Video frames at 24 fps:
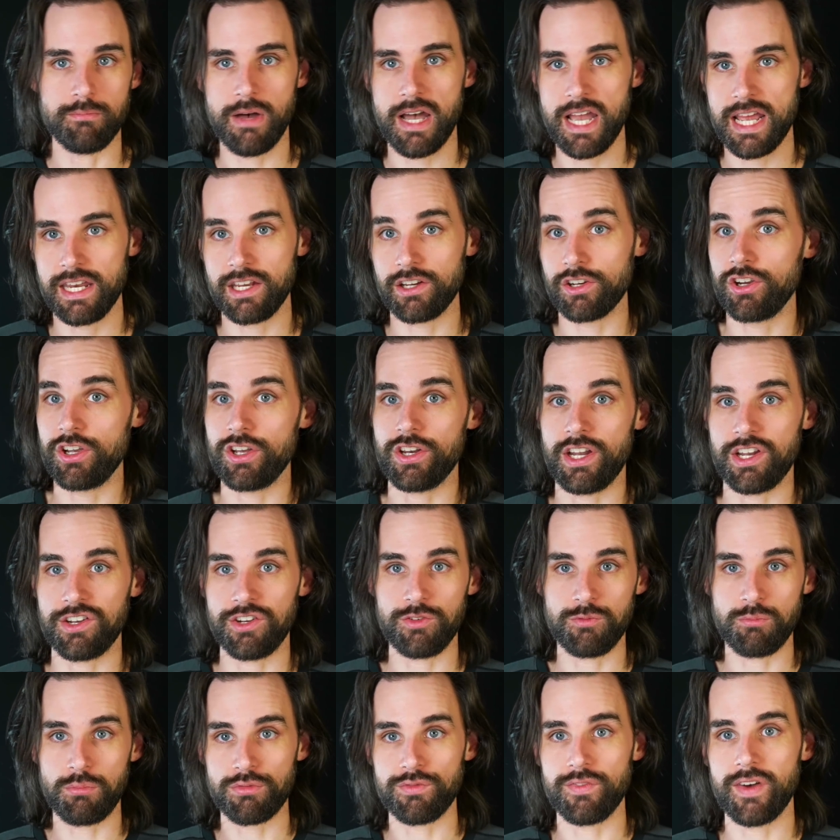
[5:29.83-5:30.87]
mining, or you're going
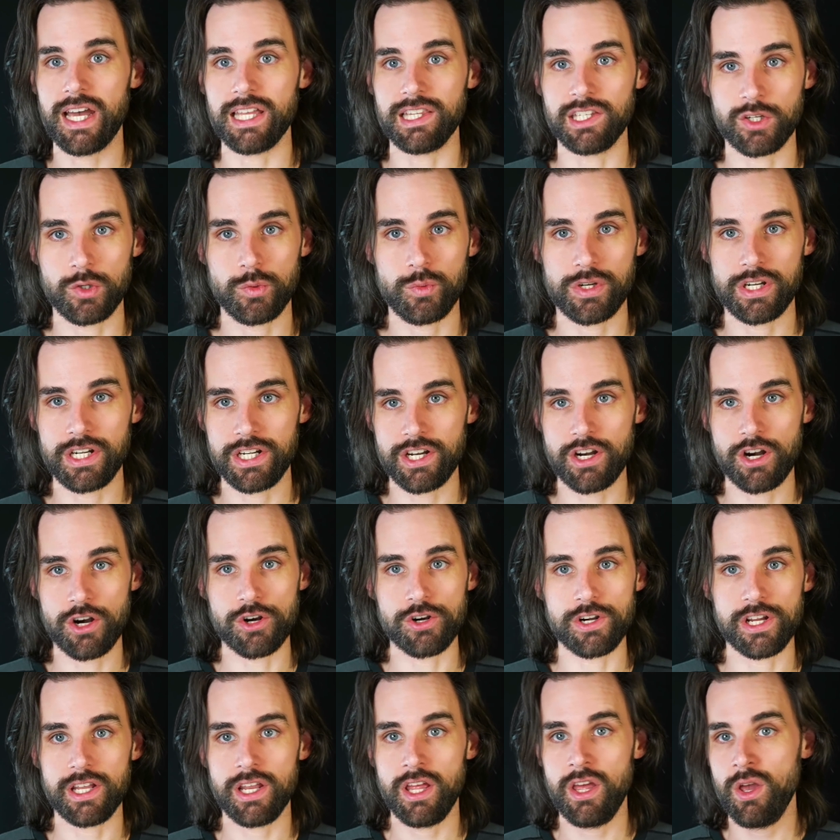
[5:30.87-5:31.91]
to provide liquidity to
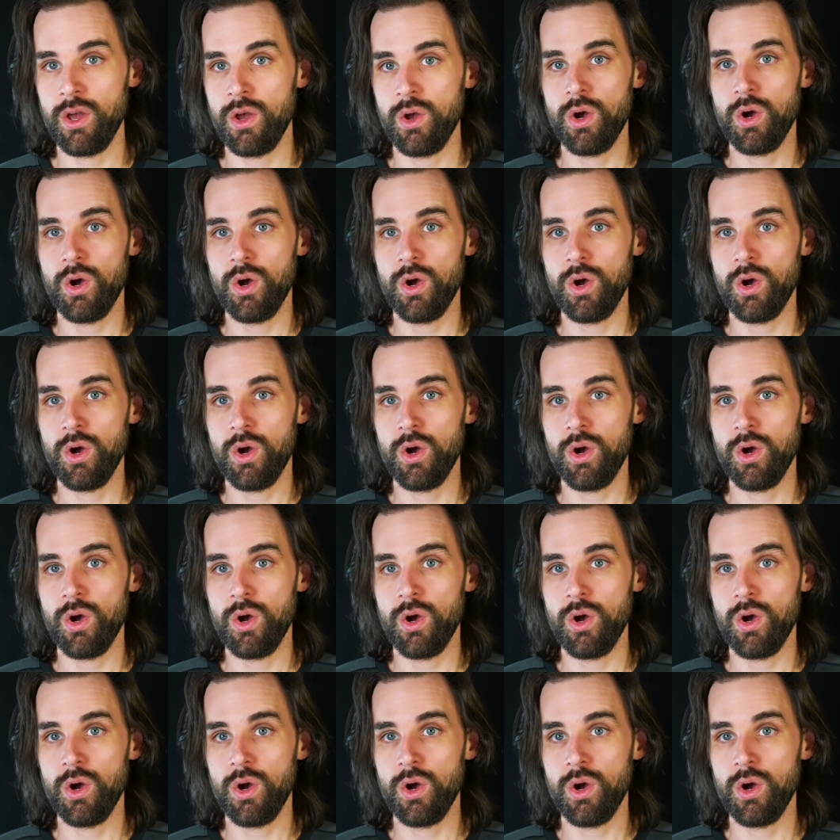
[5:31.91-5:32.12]
earn it?